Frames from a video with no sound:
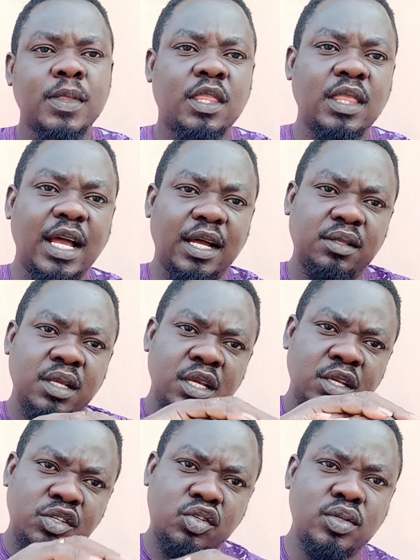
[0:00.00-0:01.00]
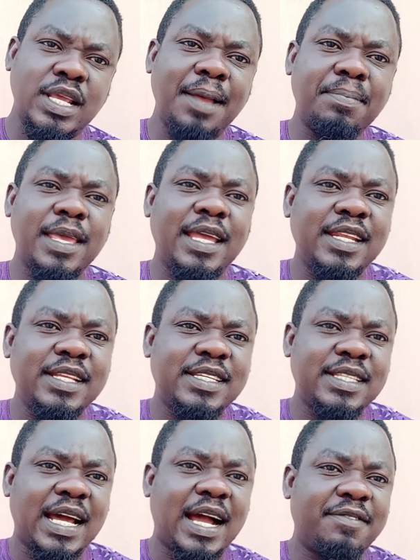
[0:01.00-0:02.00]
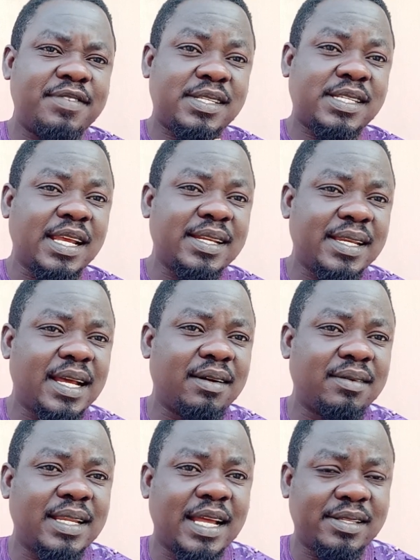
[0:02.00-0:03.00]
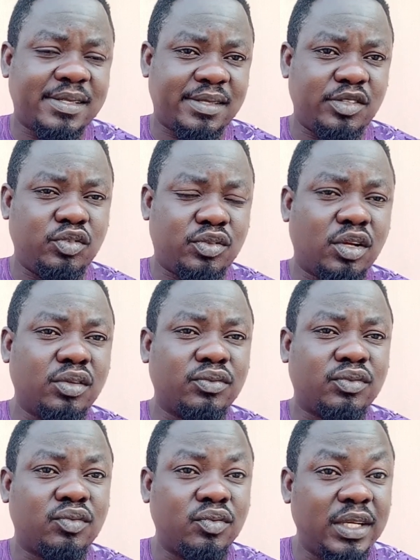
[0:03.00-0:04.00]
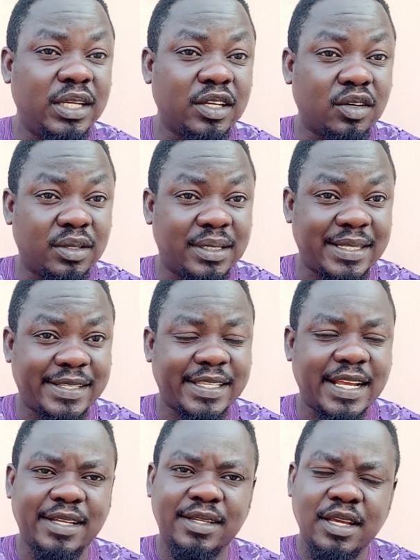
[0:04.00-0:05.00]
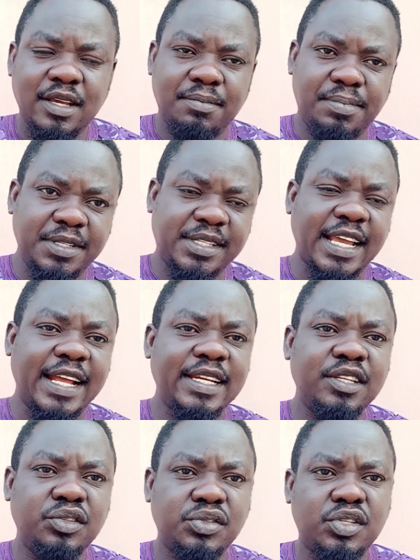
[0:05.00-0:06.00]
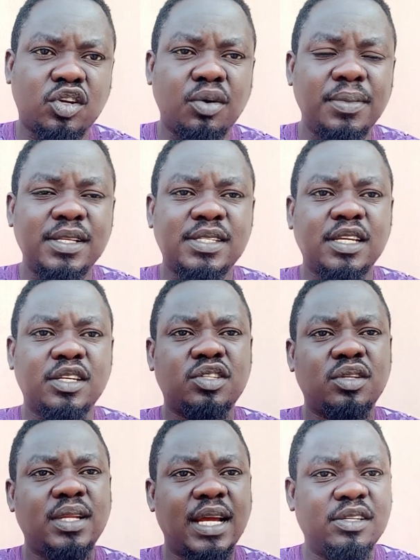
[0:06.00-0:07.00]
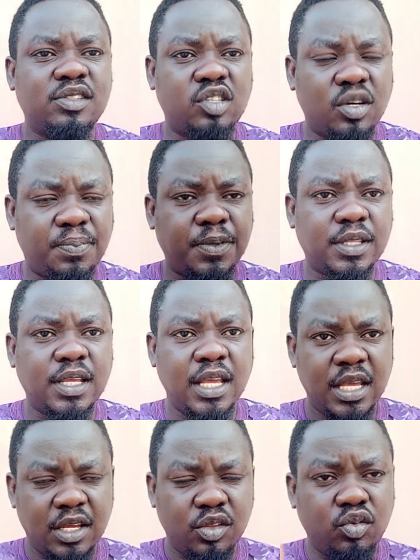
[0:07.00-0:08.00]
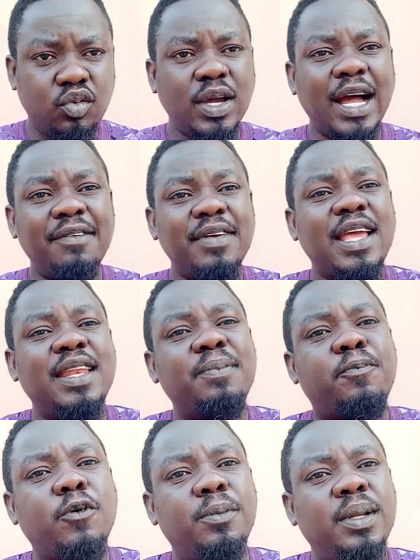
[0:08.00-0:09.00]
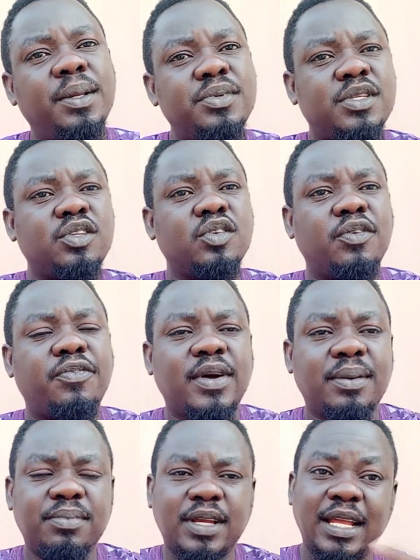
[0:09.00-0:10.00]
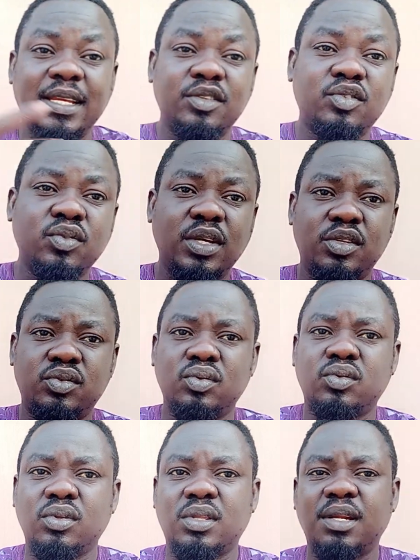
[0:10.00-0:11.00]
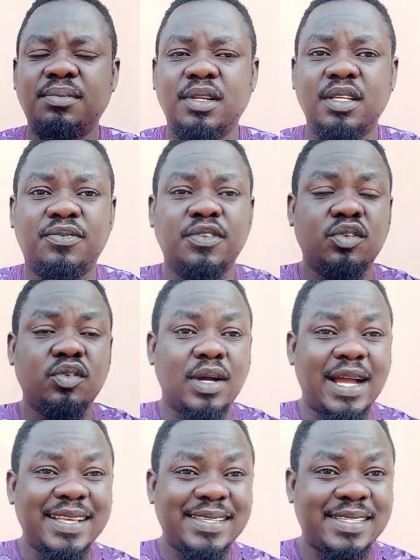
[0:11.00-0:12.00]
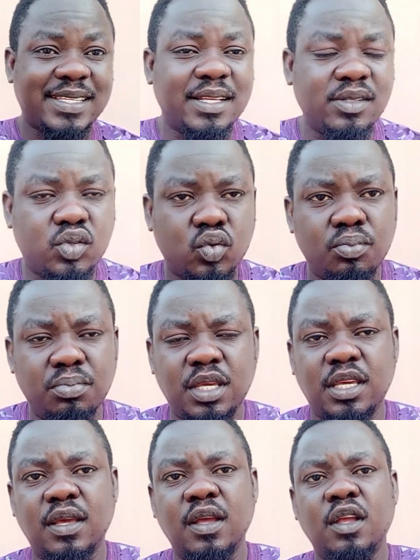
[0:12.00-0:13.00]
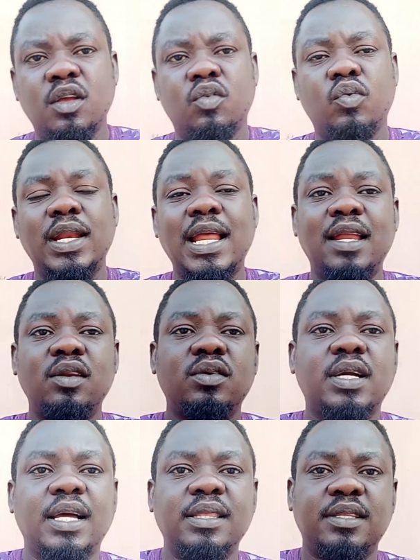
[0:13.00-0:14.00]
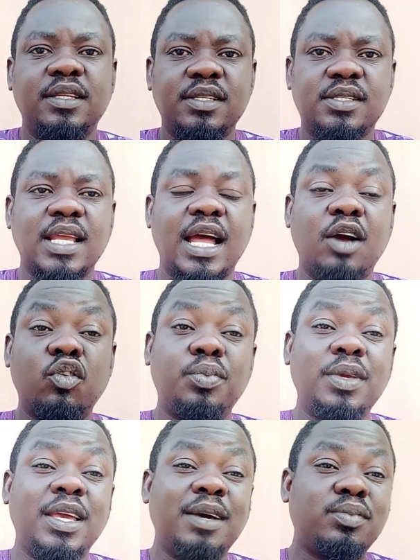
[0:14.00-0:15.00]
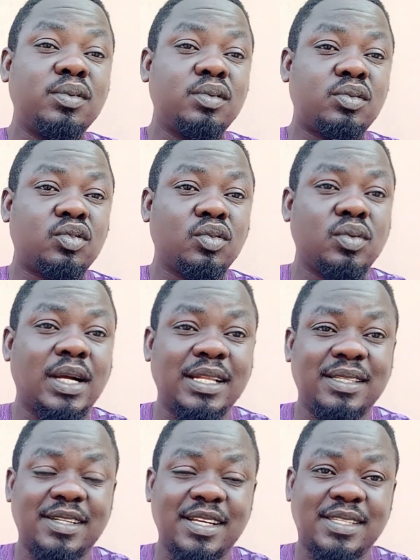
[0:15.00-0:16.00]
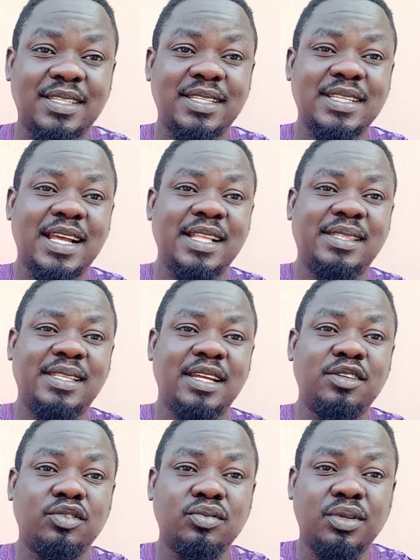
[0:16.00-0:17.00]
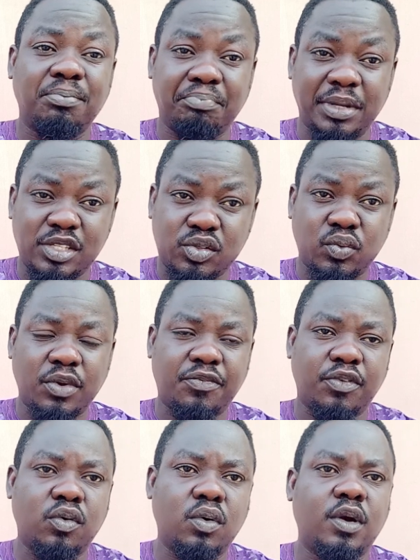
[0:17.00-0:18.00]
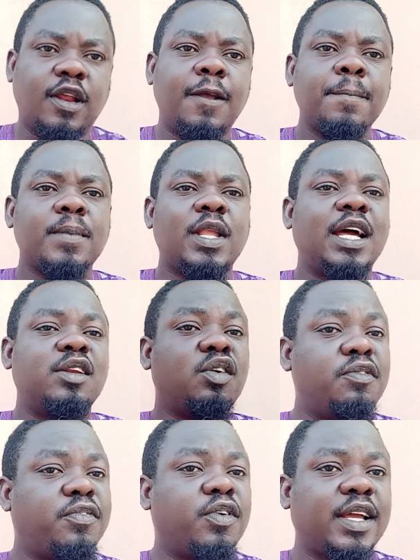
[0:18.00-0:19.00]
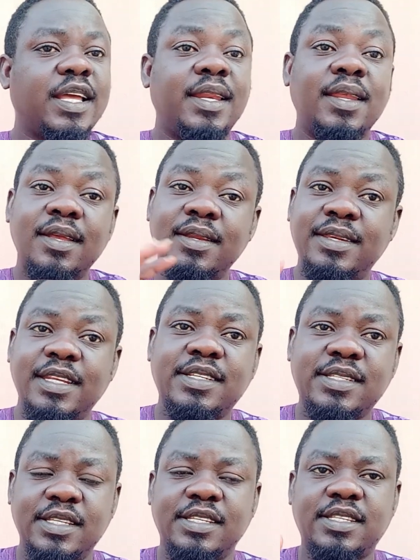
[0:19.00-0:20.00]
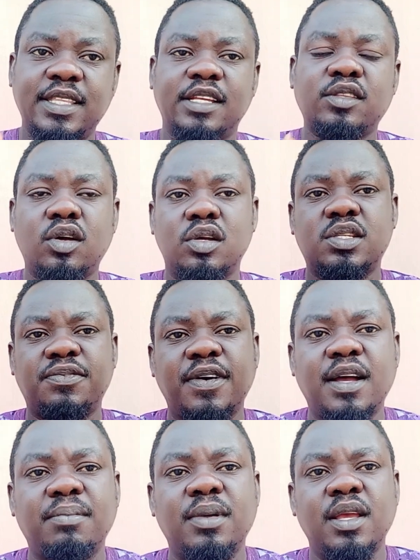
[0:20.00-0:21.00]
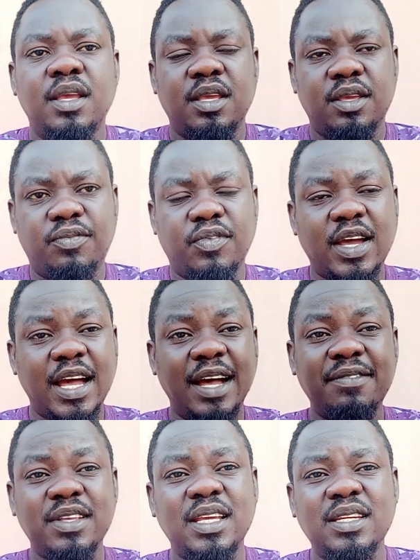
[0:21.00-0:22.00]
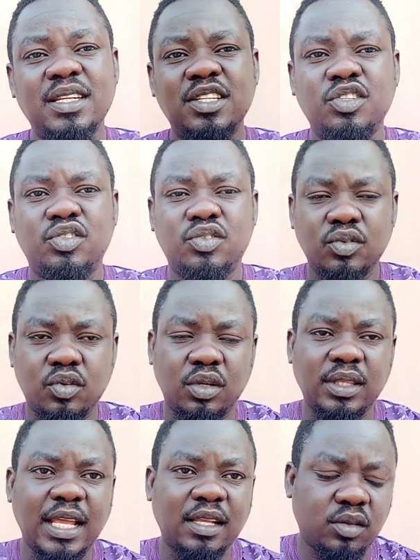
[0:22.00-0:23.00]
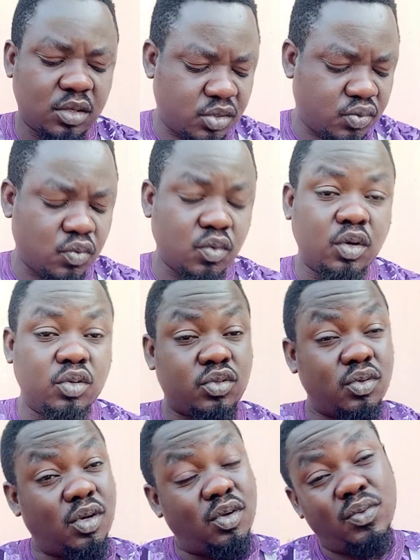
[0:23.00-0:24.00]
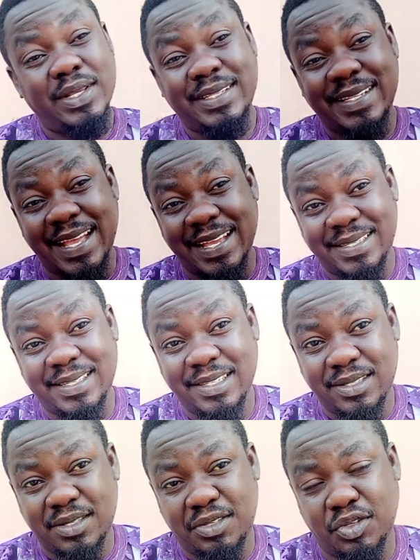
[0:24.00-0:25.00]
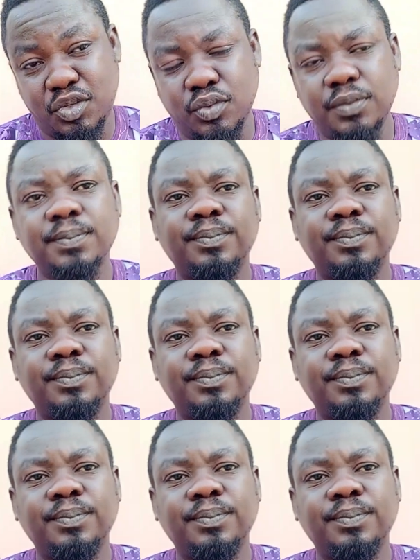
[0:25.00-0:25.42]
Now, should there be anything that I've said now that you don't really understand, please kindly use the comment section and drop it. Do you have any problems in your farm? Kindly do a two to three minute video and send to me. When I look at this, I will be able to address it and tell you the best way forward. And don't forget, this is Let Us Farm. If you are having any issue, contact us. We will also always assist you.